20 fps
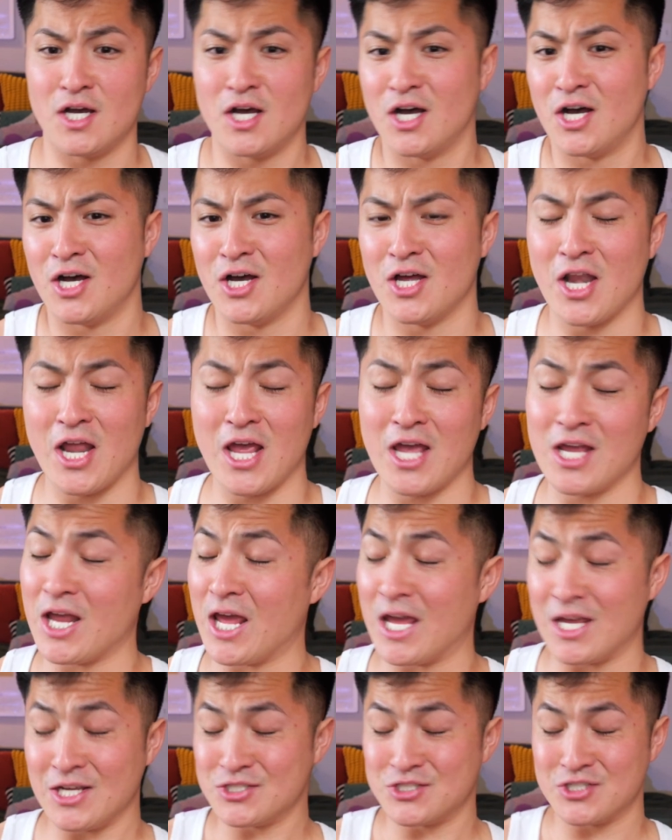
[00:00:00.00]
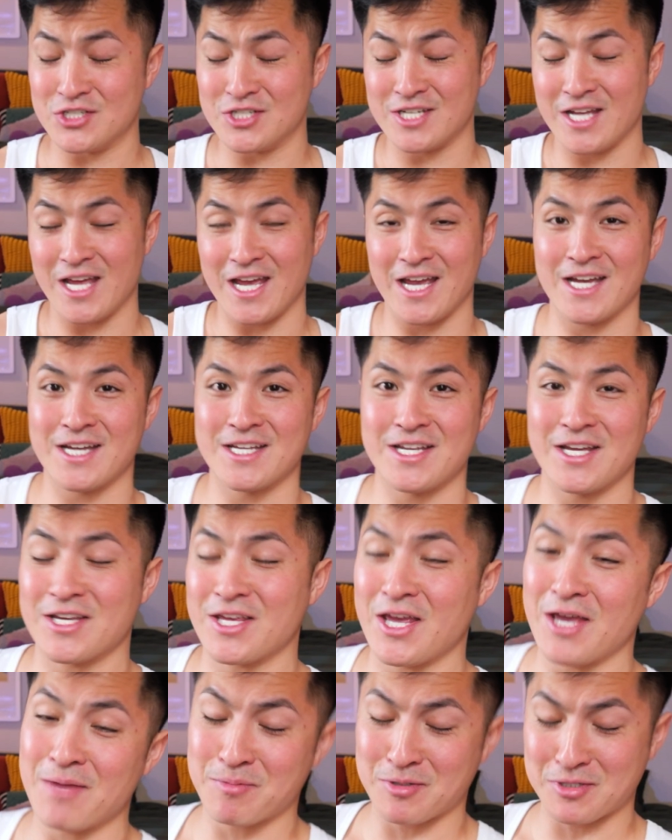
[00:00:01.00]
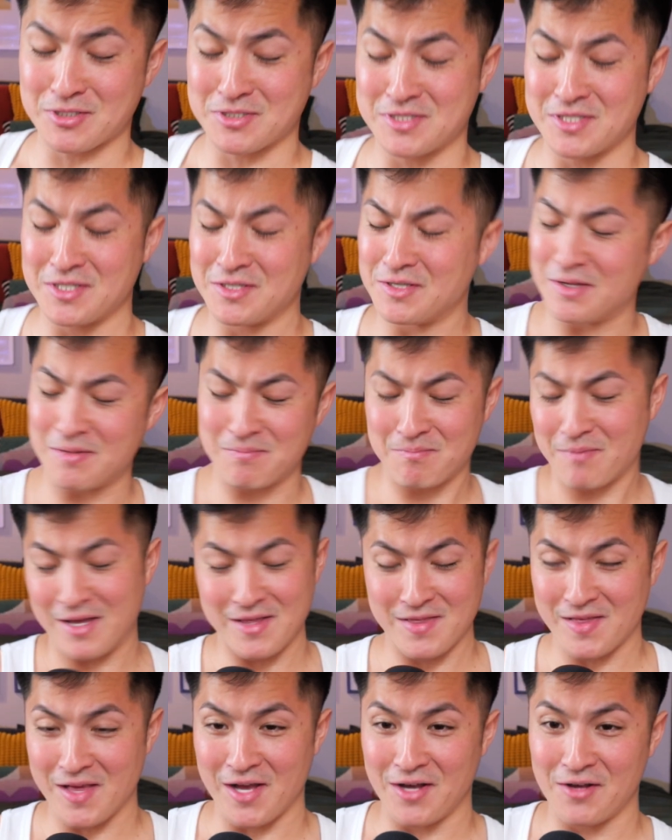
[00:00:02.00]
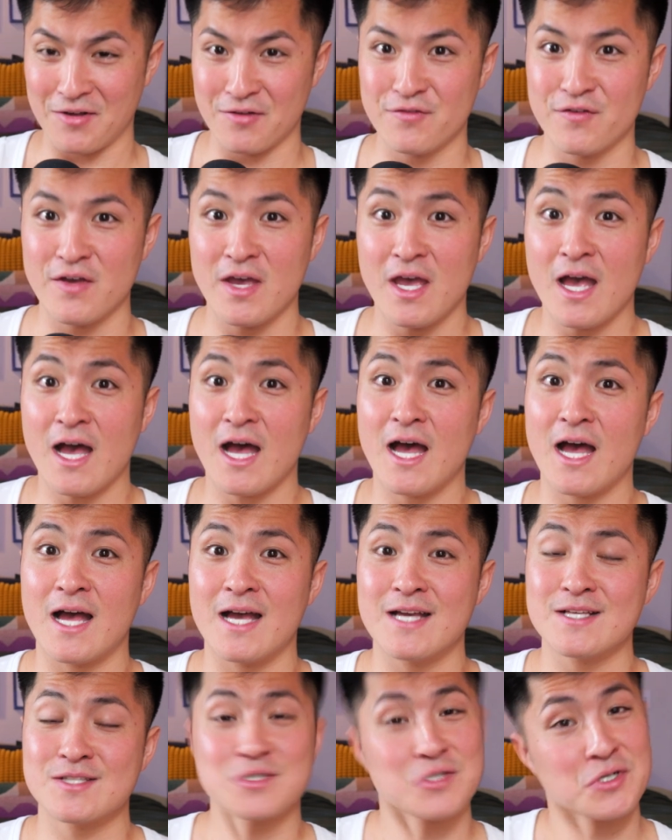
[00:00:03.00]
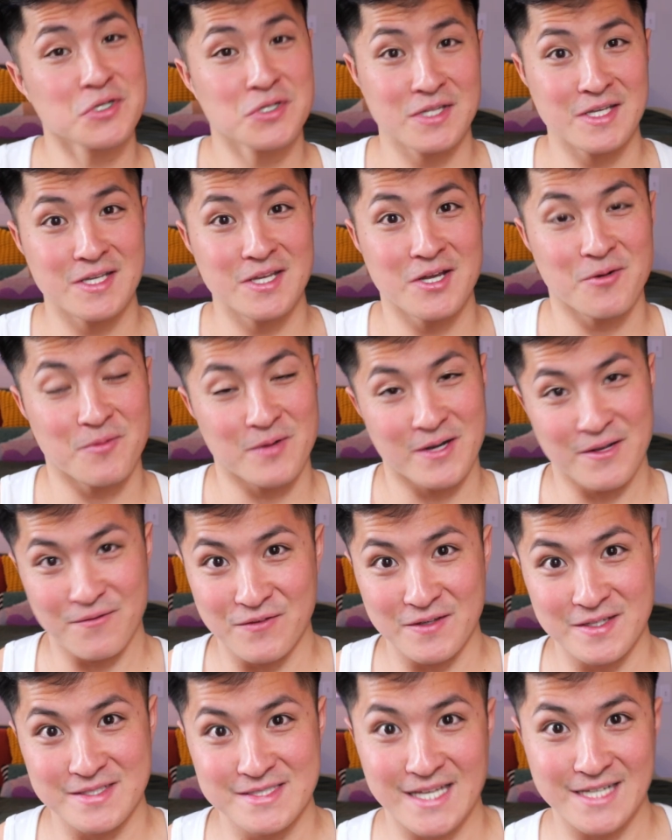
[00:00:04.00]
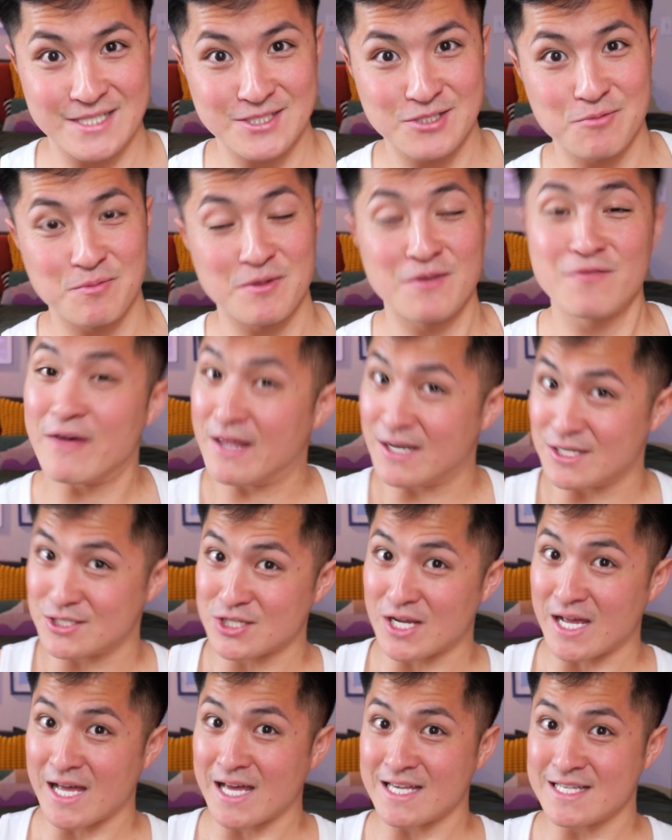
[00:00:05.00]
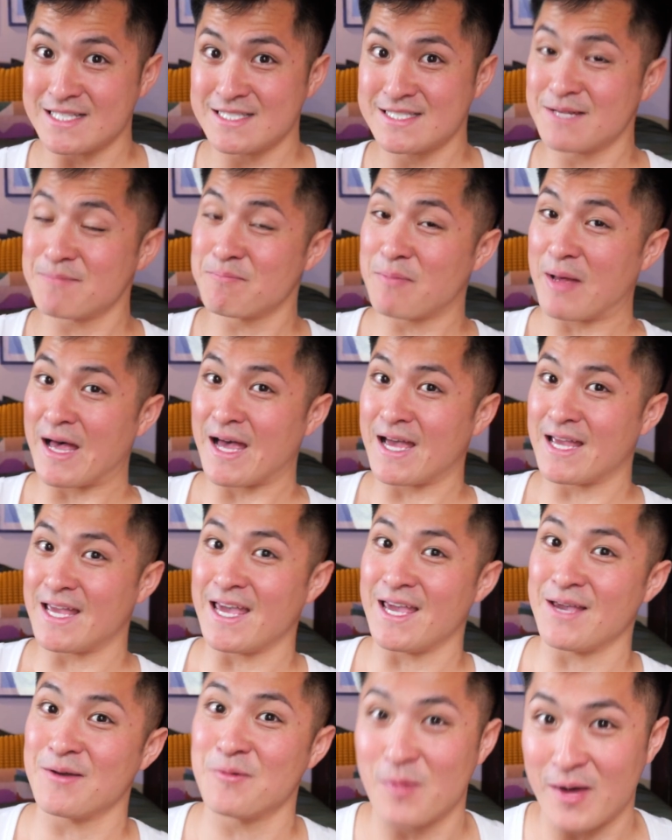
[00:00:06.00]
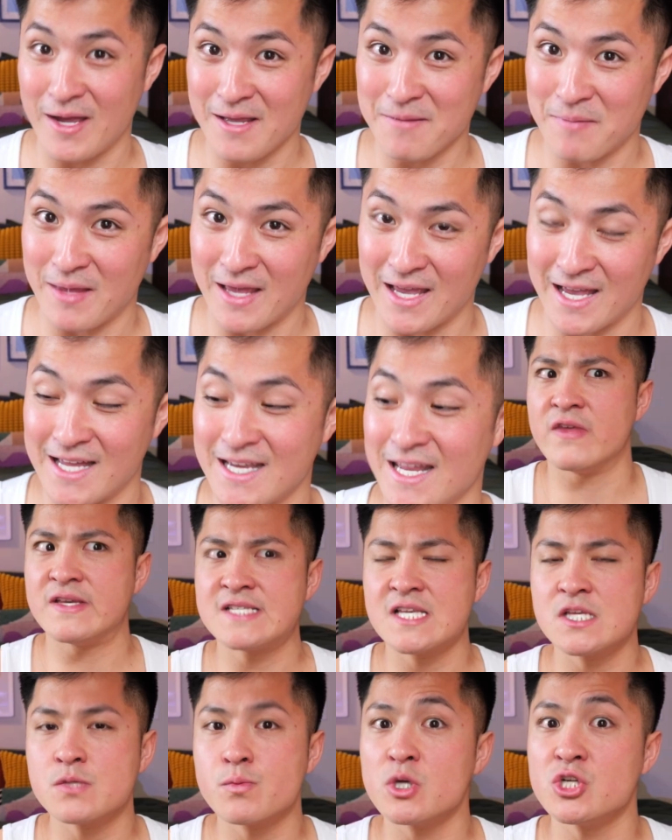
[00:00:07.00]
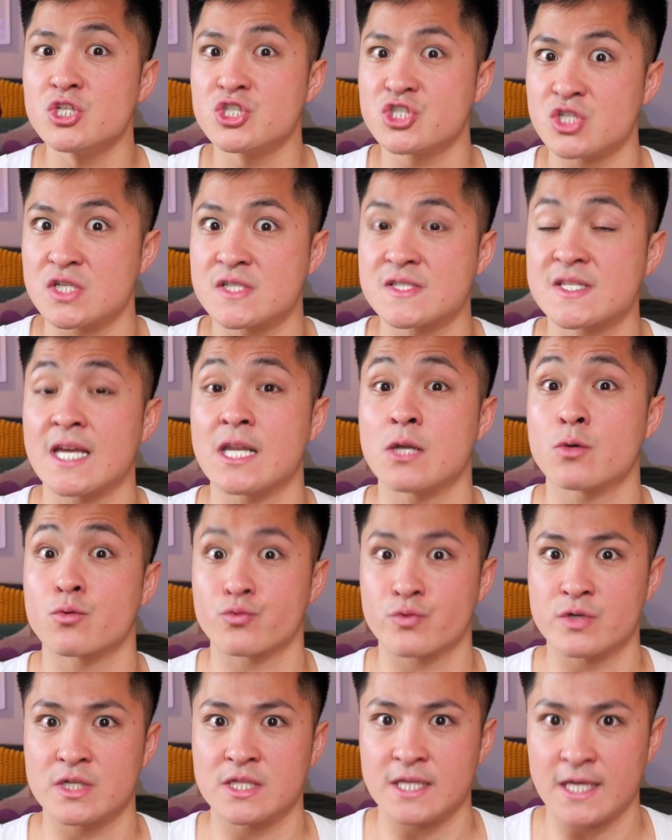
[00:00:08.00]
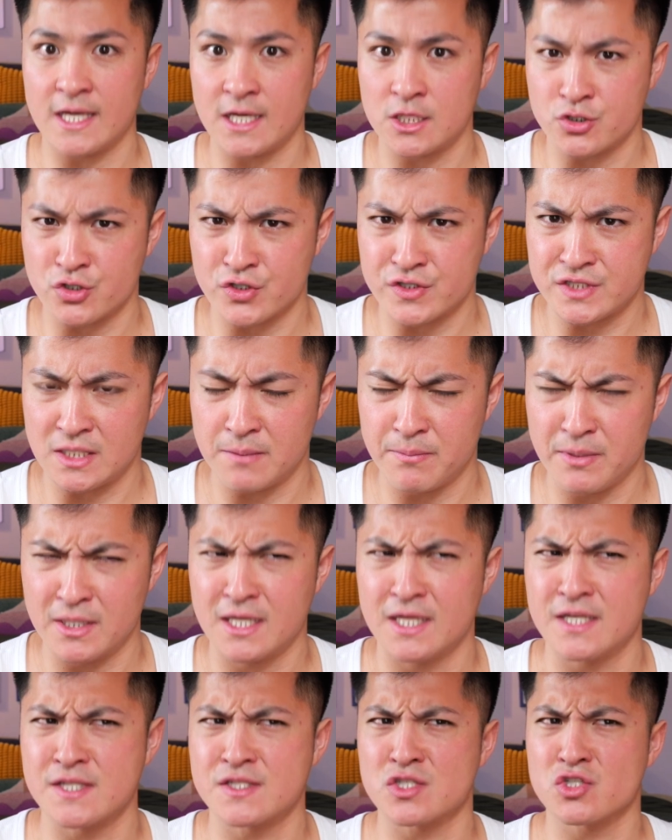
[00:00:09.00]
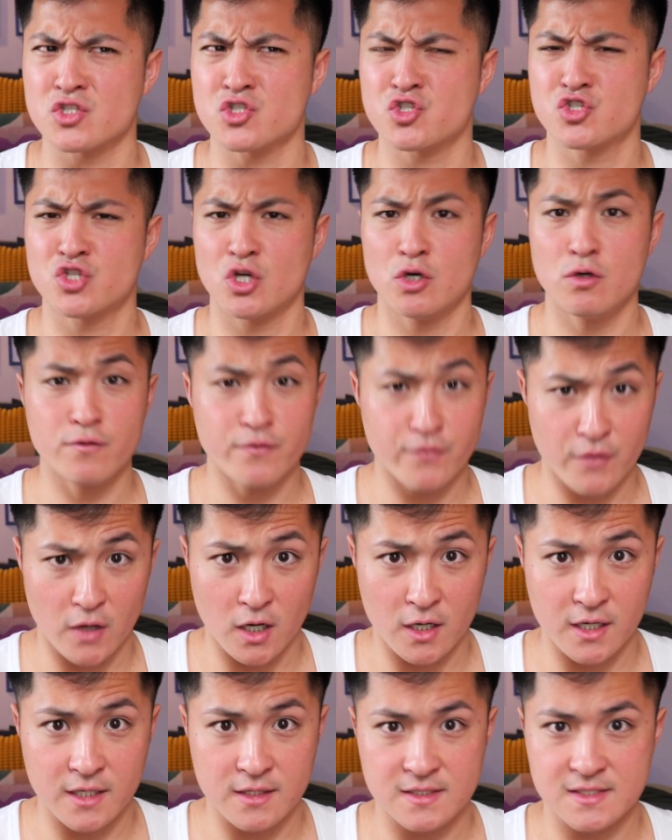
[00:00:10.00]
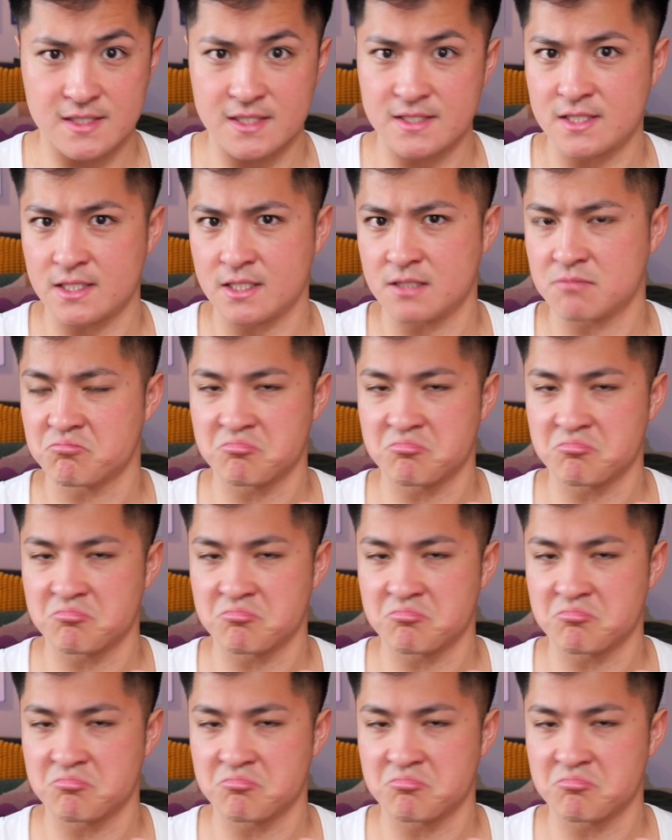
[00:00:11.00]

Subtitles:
an Asian and a gay person myself, I certainly know what it feels like to be fetishized by a white man. This is where shit's getting really interesting, because so far in the season,